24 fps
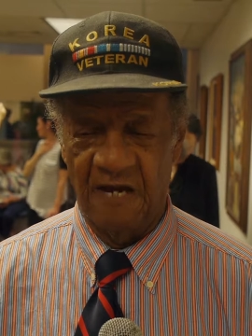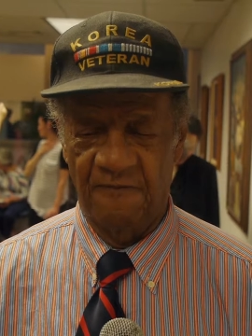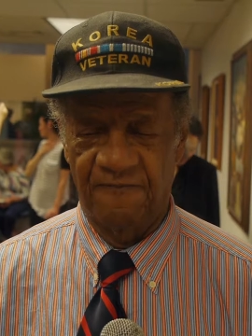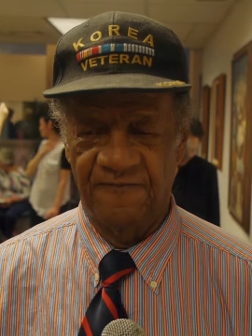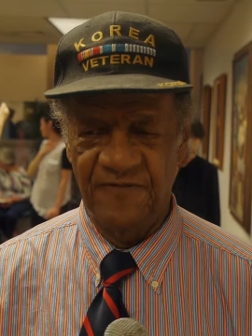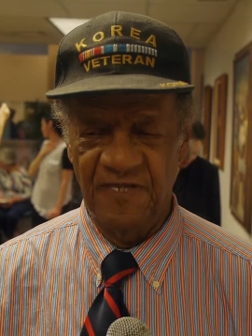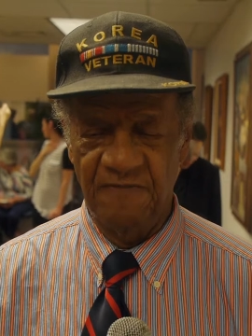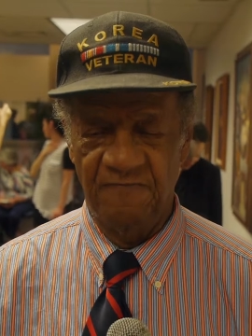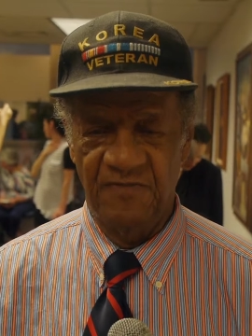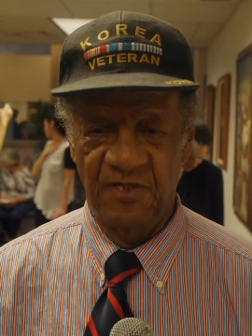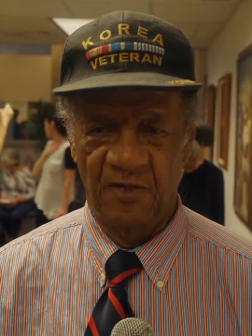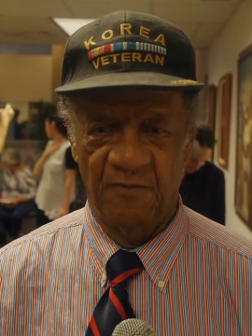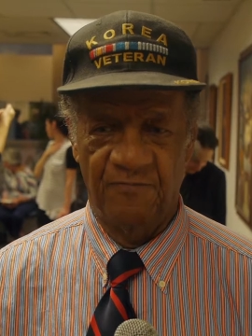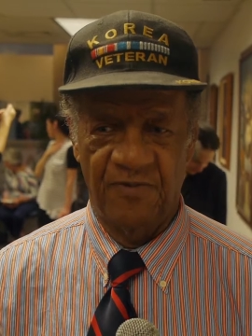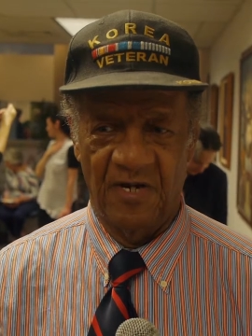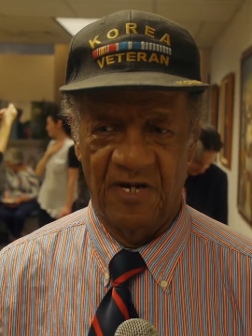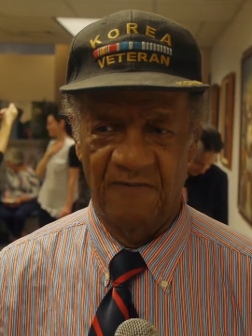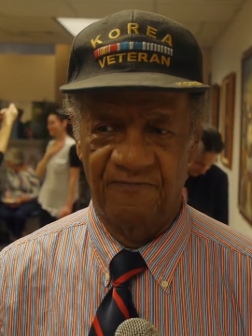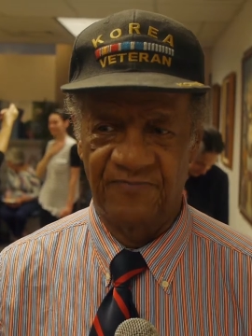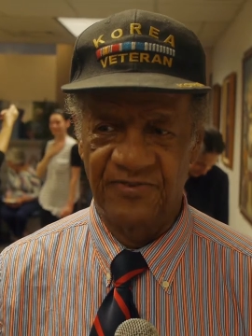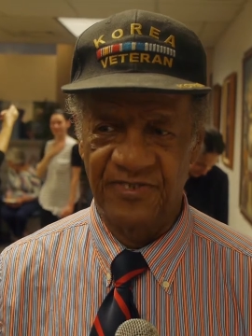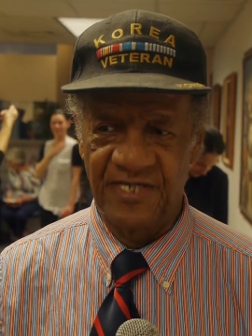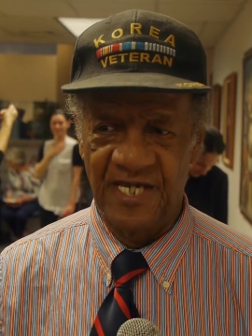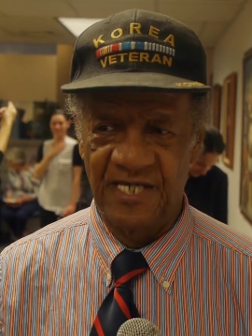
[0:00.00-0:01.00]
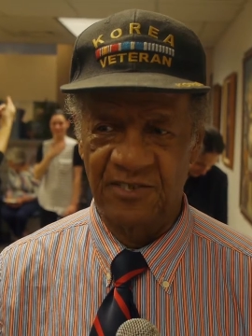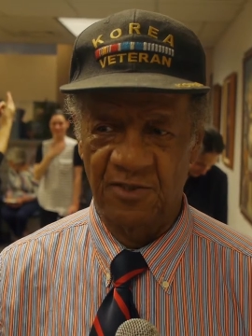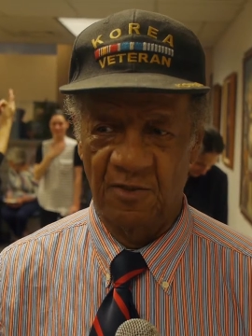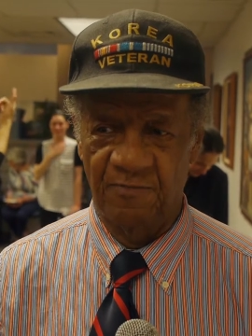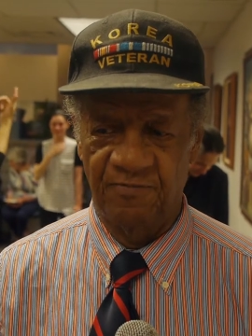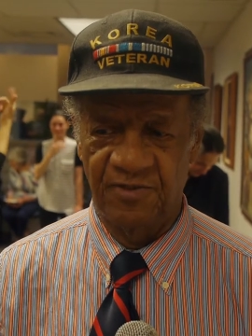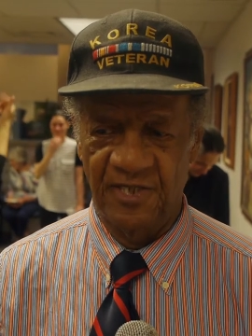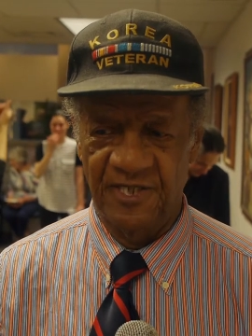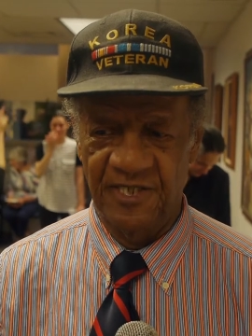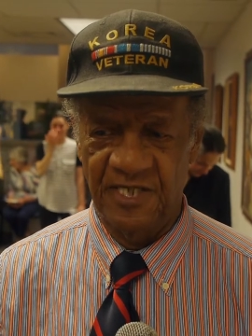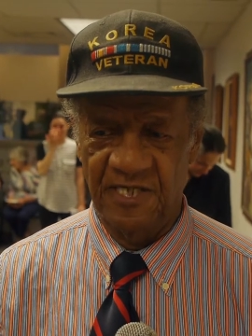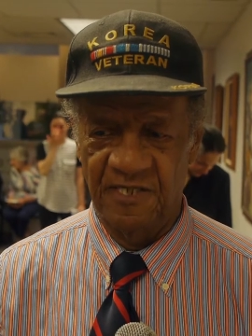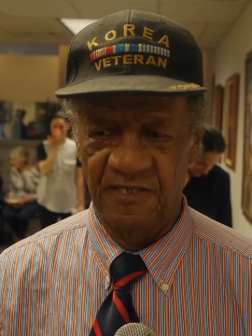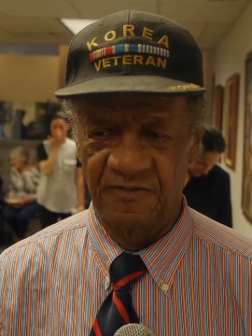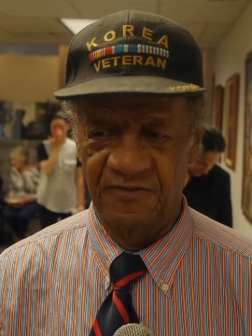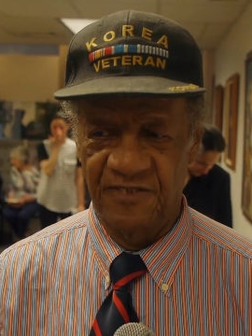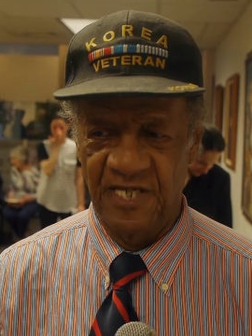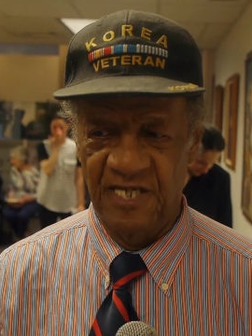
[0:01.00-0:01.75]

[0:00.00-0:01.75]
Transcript: a female piano player